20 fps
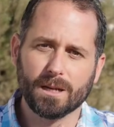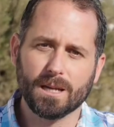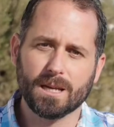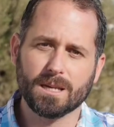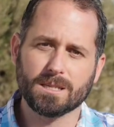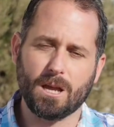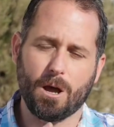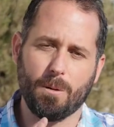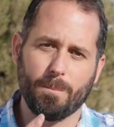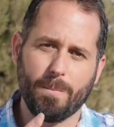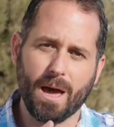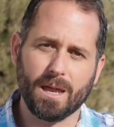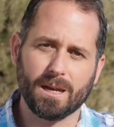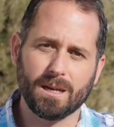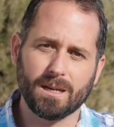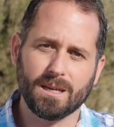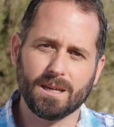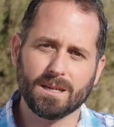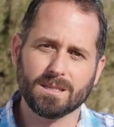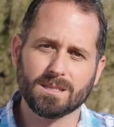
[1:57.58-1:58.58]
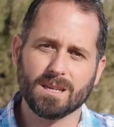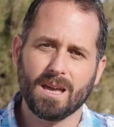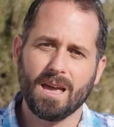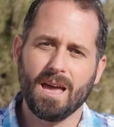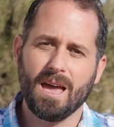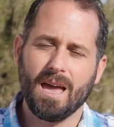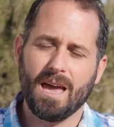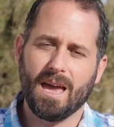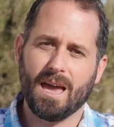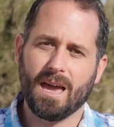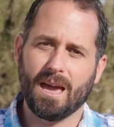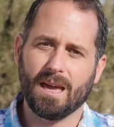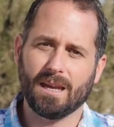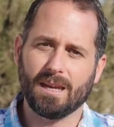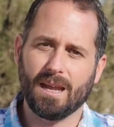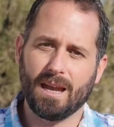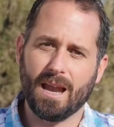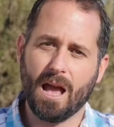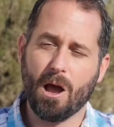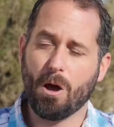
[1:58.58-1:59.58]
it is, how bad it is,
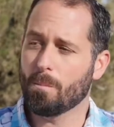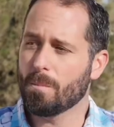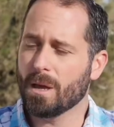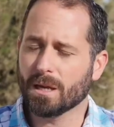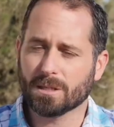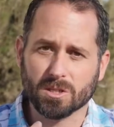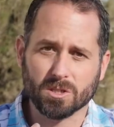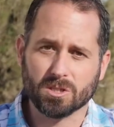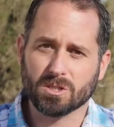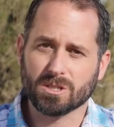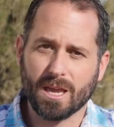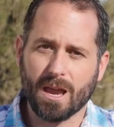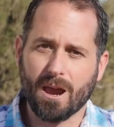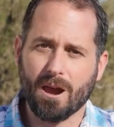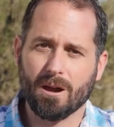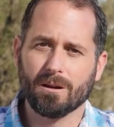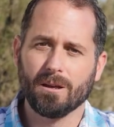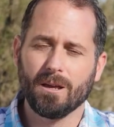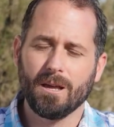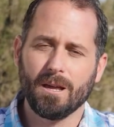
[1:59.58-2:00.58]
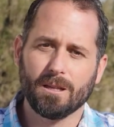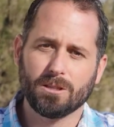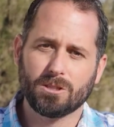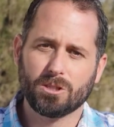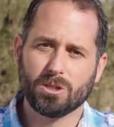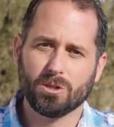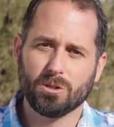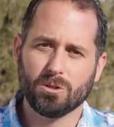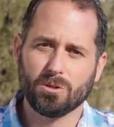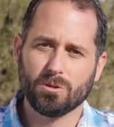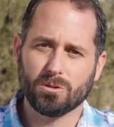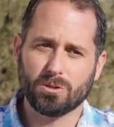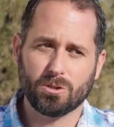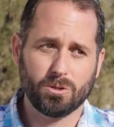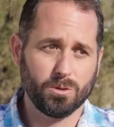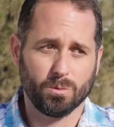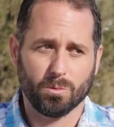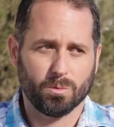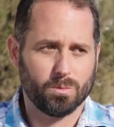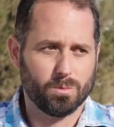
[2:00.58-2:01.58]
and how it makes us scared
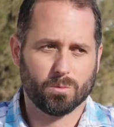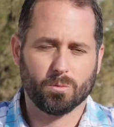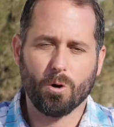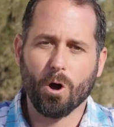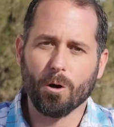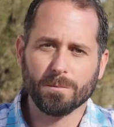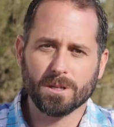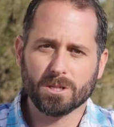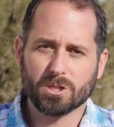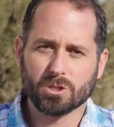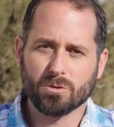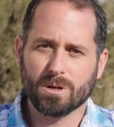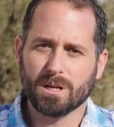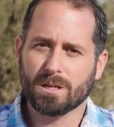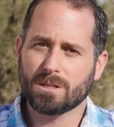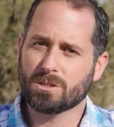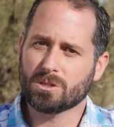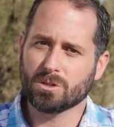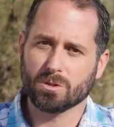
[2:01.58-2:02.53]
to roam the streets,